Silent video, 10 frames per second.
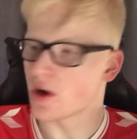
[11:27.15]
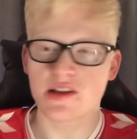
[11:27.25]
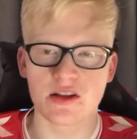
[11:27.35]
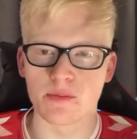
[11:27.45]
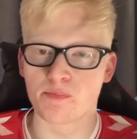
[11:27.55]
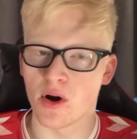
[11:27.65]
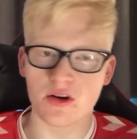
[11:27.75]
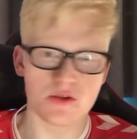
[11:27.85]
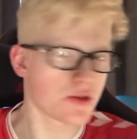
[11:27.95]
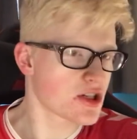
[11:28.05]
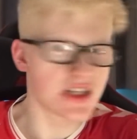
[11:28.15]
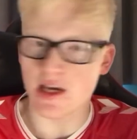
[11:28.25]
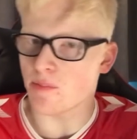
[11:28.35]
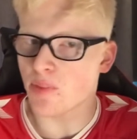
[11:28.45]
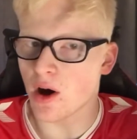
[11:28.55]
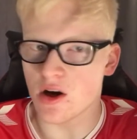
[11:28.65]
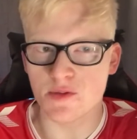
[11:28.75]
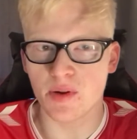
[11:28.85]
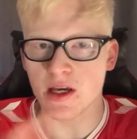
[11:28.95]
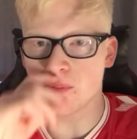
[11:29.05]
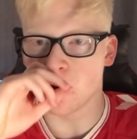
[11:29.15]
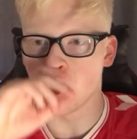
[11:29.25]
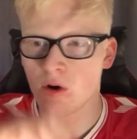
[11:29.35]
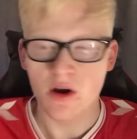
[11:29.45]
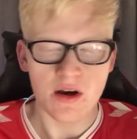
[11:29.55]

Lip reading: into the box, was just getting past people.